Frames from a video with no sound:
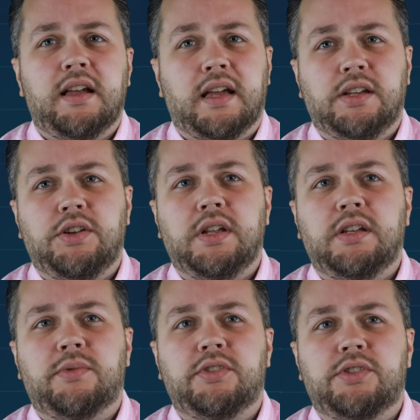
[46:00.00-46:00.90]
and you
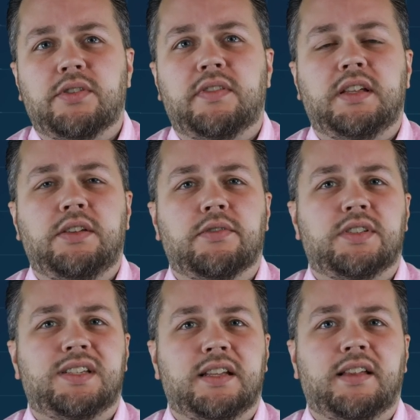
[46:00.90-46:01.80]
need to ensure that you're
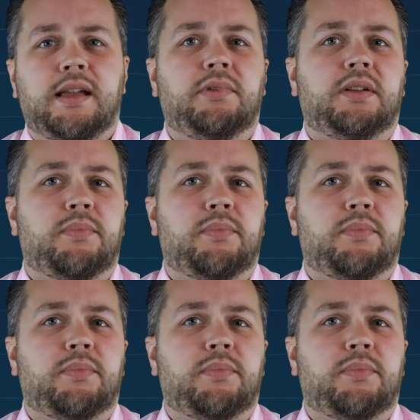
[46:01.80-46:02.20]
still able to